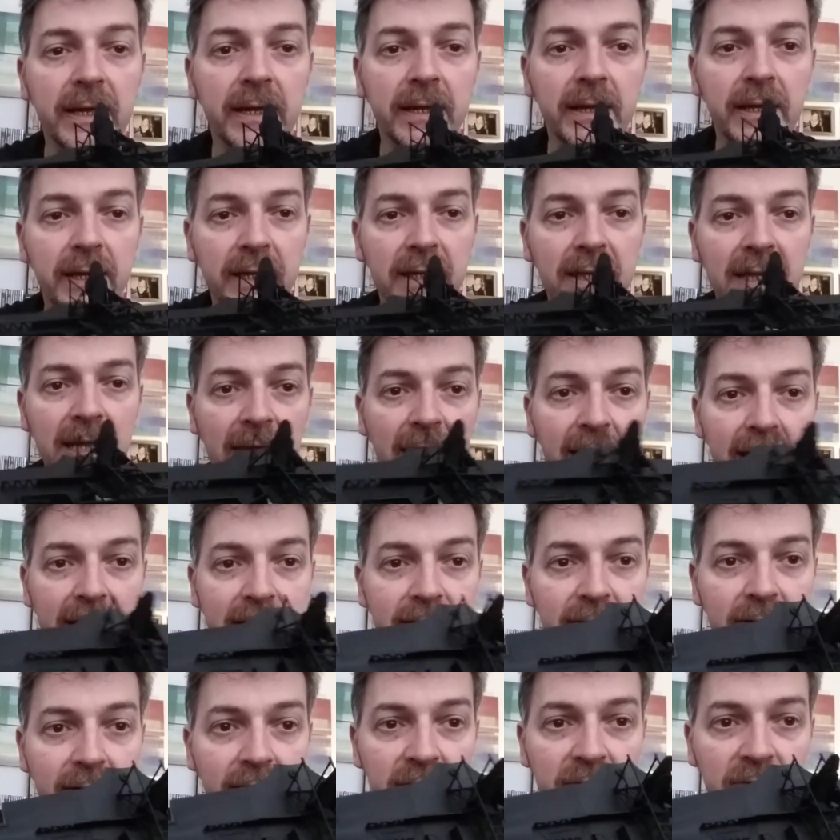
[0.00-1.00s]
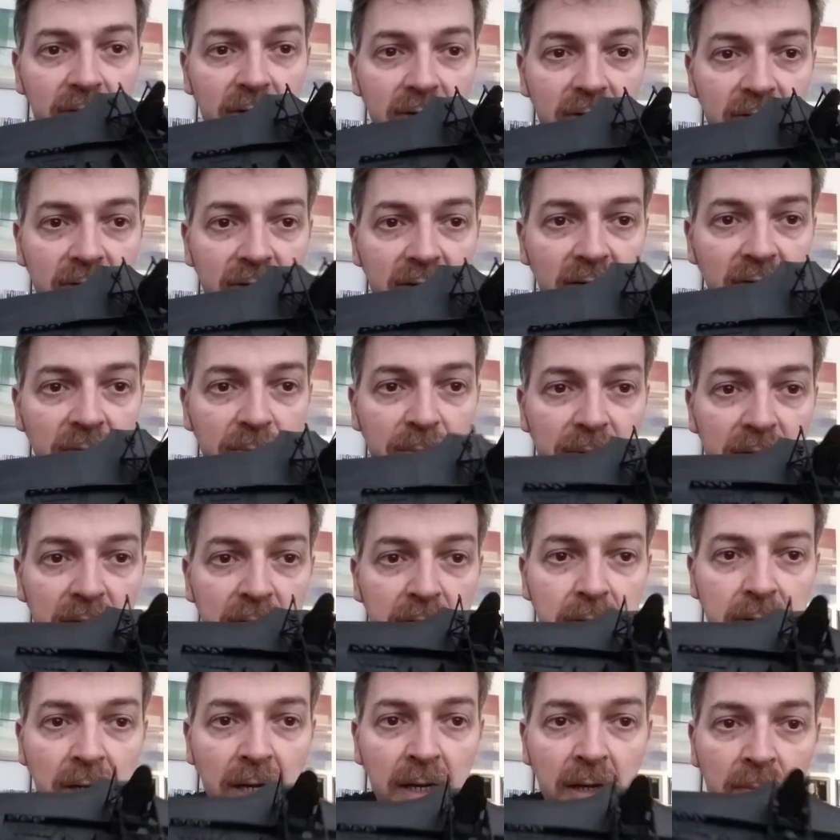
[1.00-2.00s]
Again, as you can see, I've
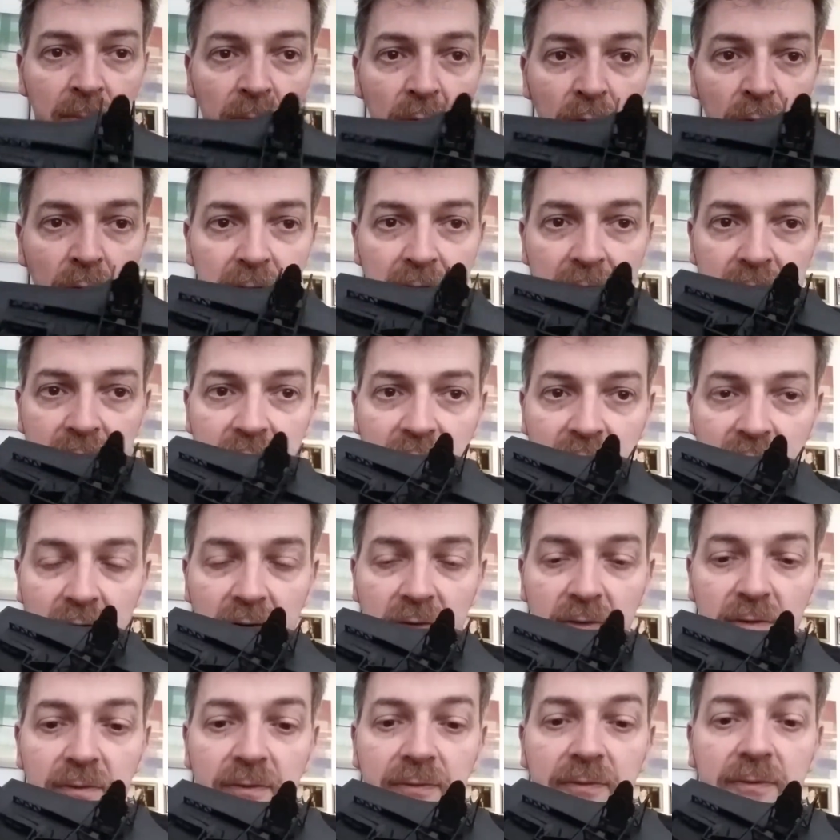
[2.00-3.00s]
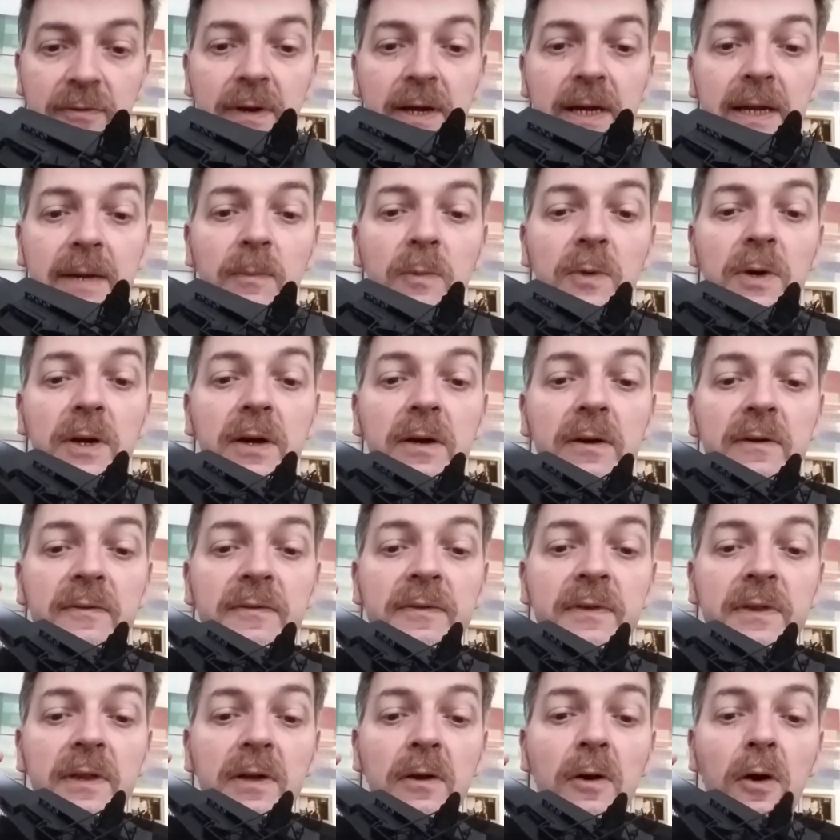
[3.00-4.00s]
built up all the internal framework
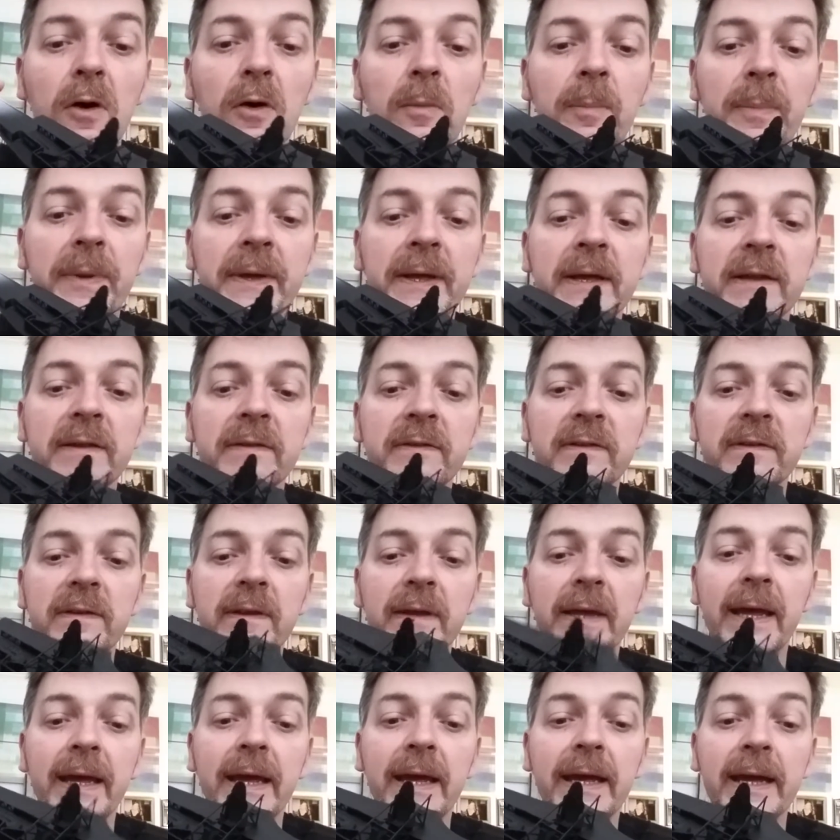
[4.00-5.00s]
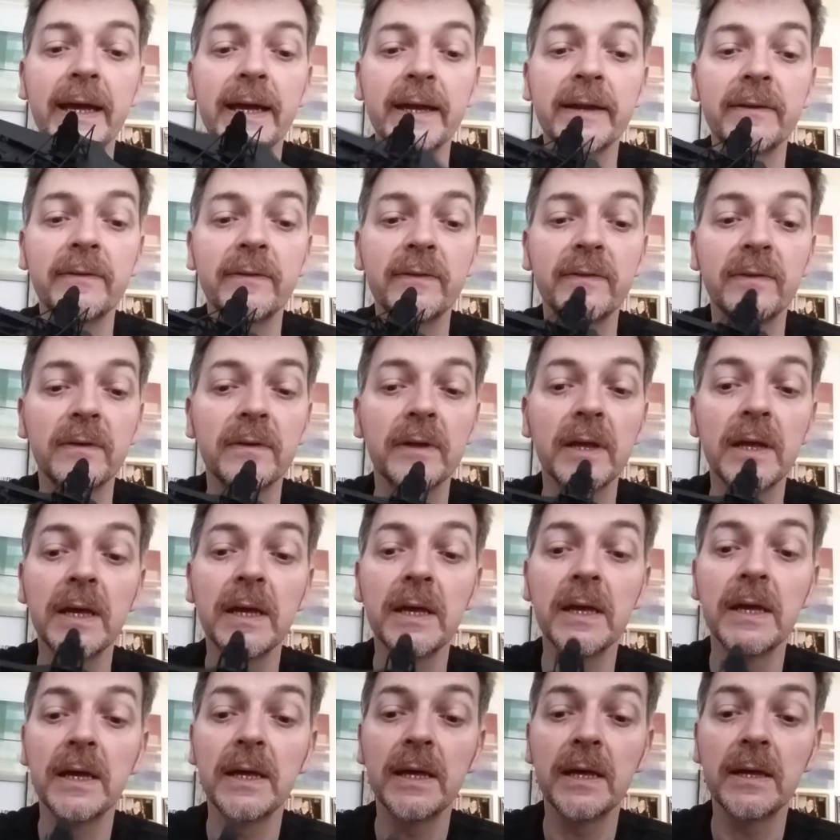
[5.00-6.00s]
for the cockpits and
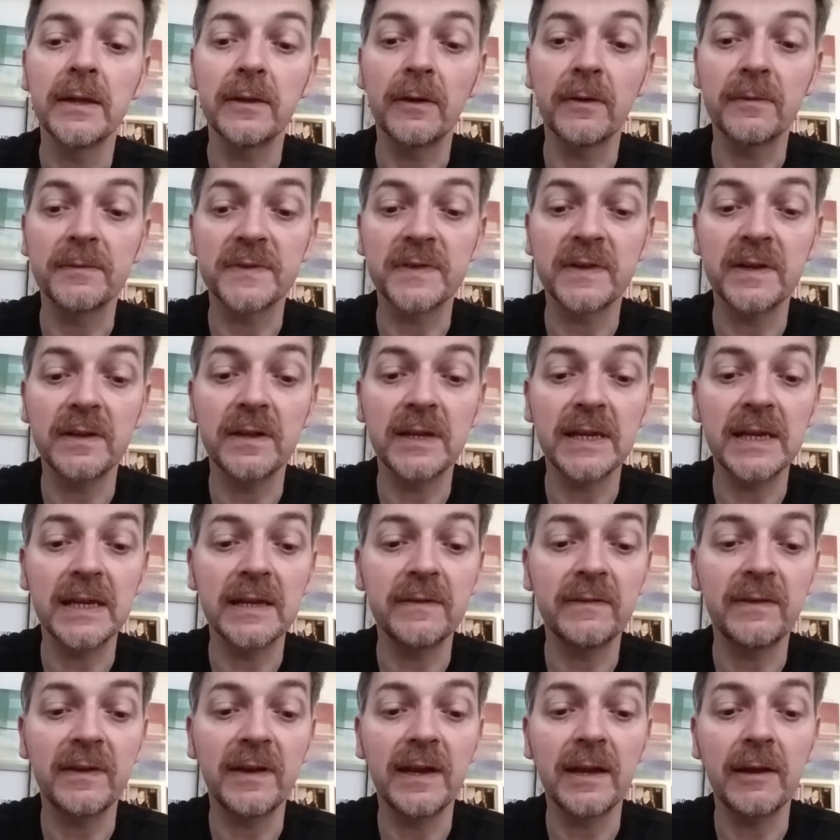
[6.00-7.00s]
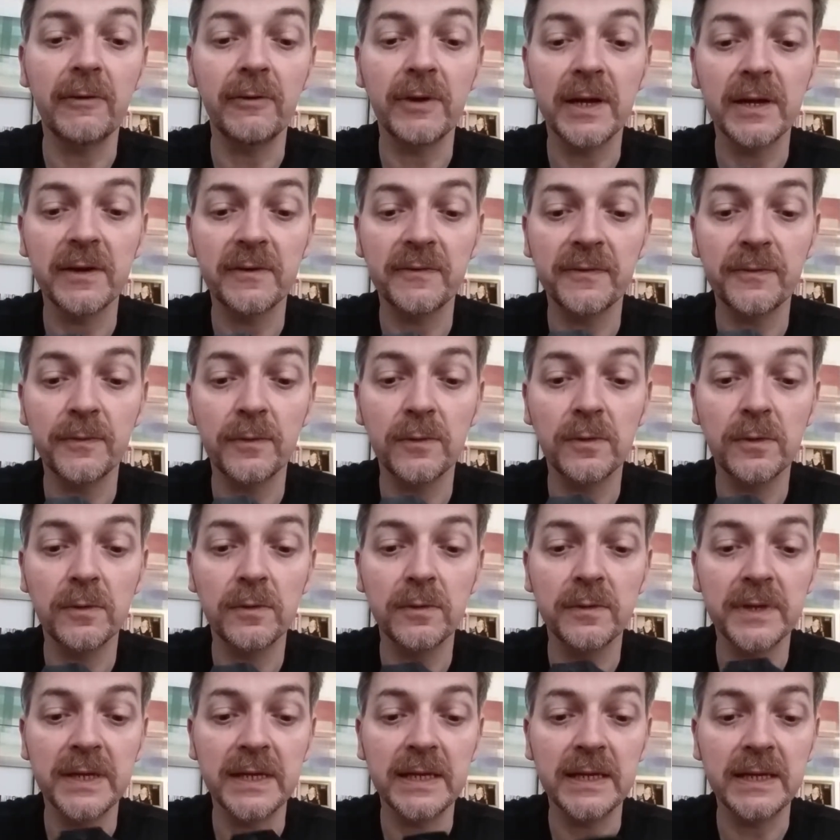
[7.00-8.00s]
obviously the interior
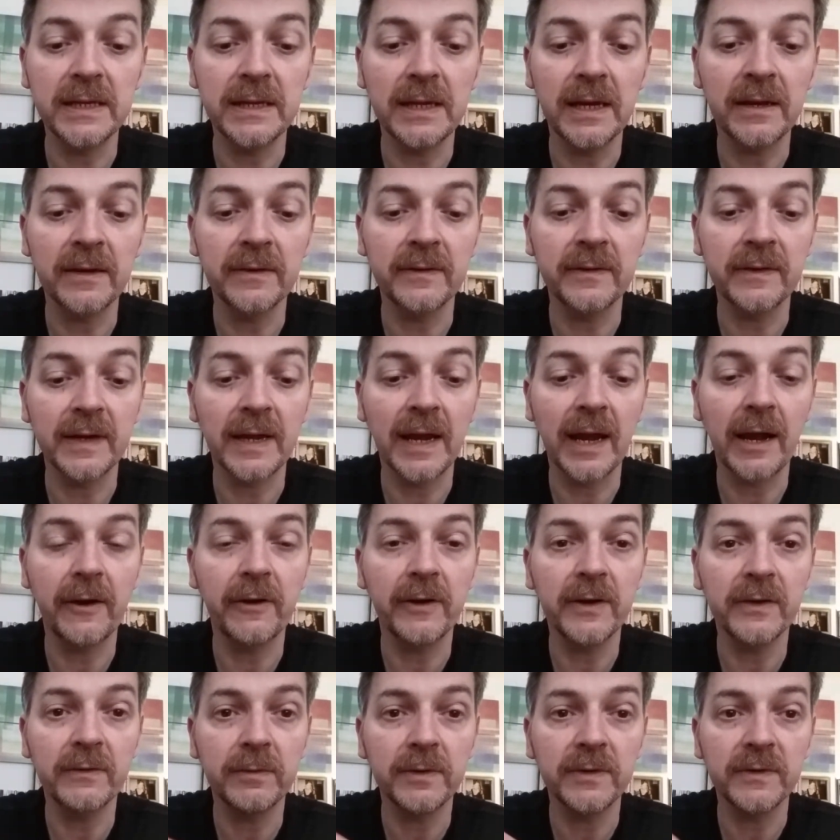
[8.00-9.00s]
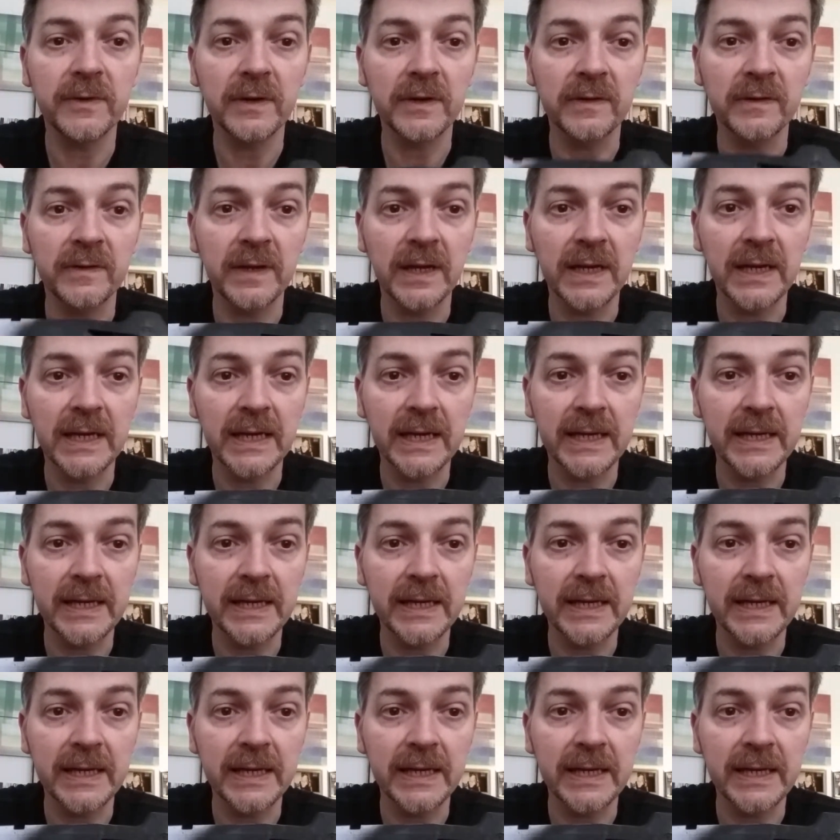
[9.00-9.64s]
for the undercarriage, which you can see